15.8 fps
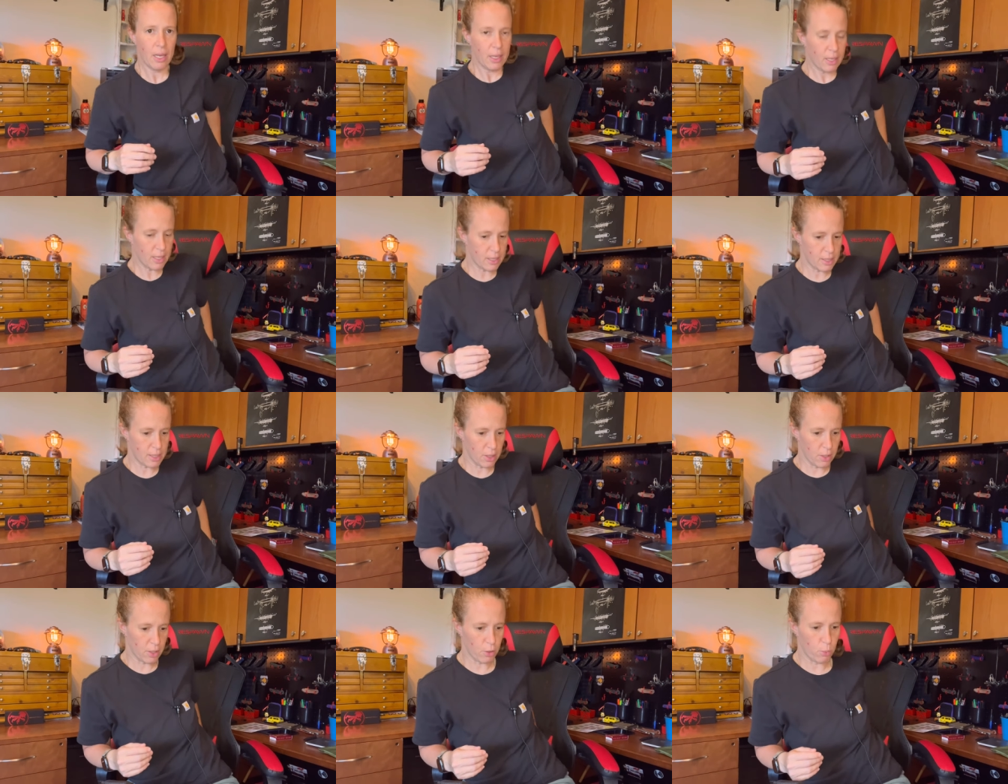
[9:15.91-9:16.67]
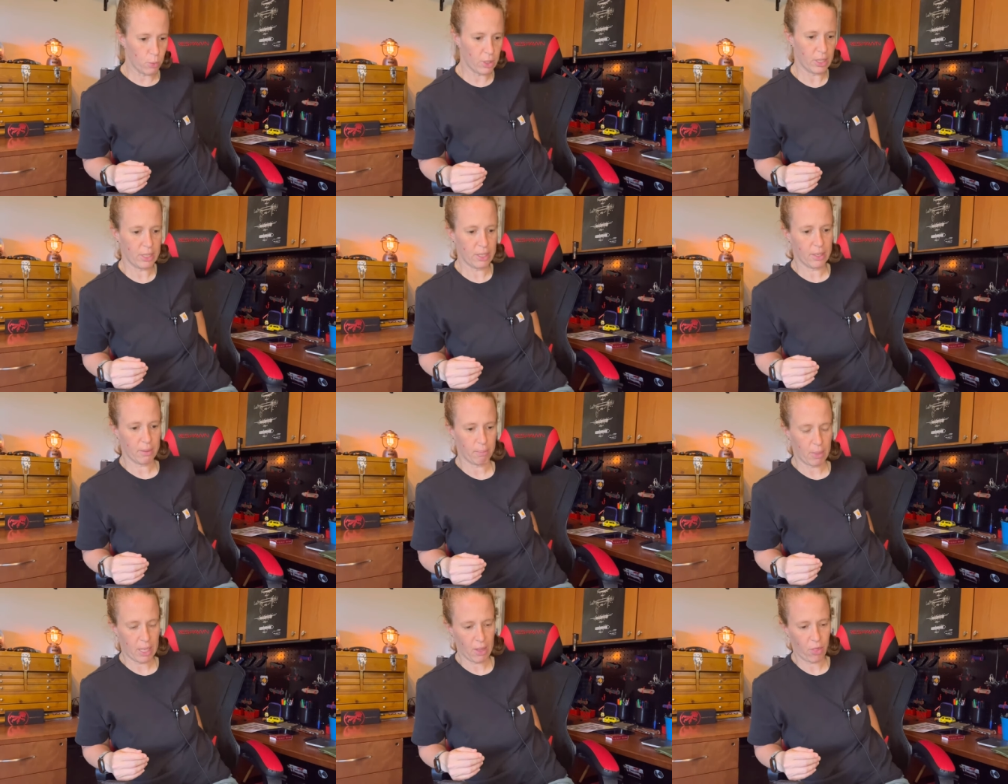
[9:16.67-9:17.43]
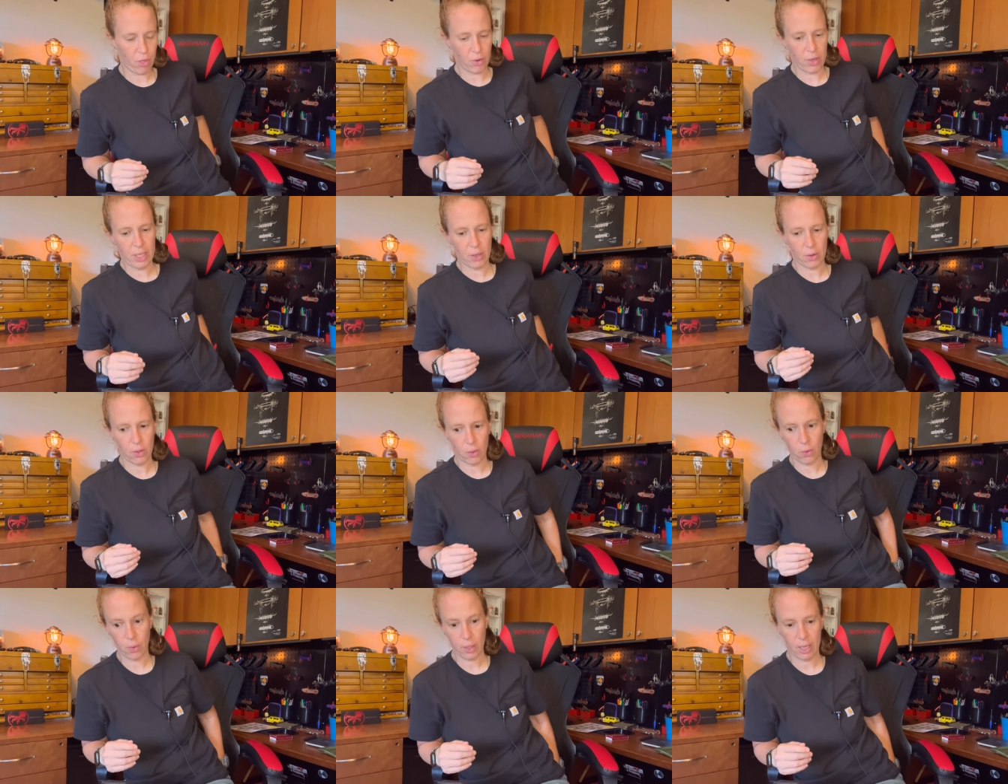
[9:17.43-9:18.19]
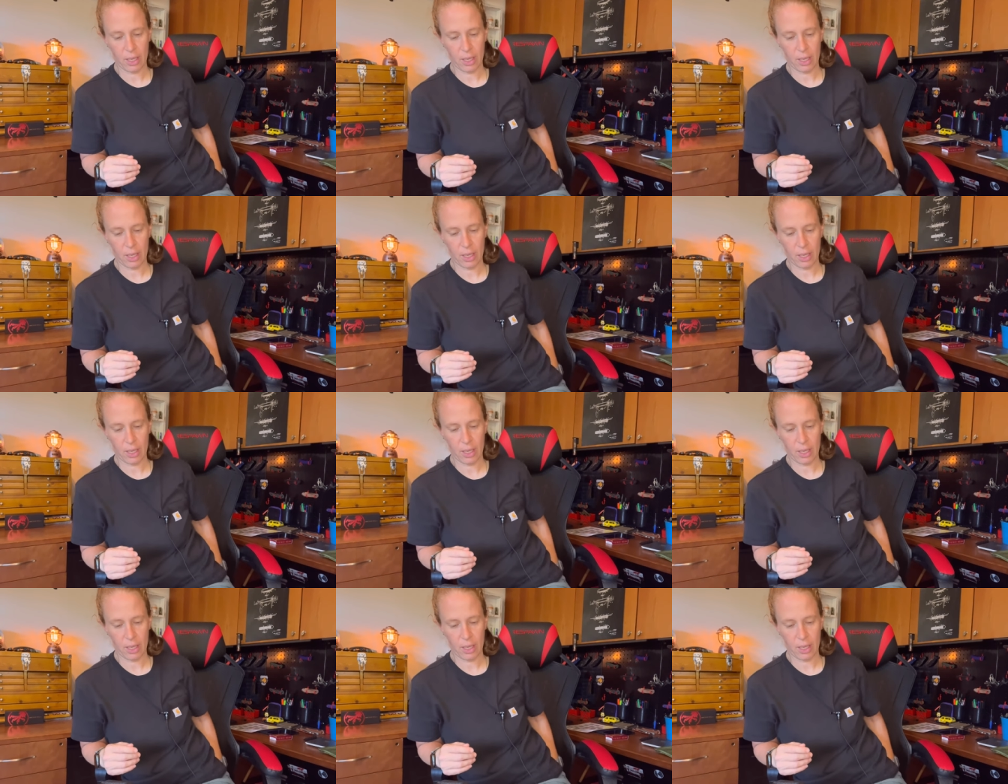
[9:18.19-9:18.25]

because the little one, my three-year-old,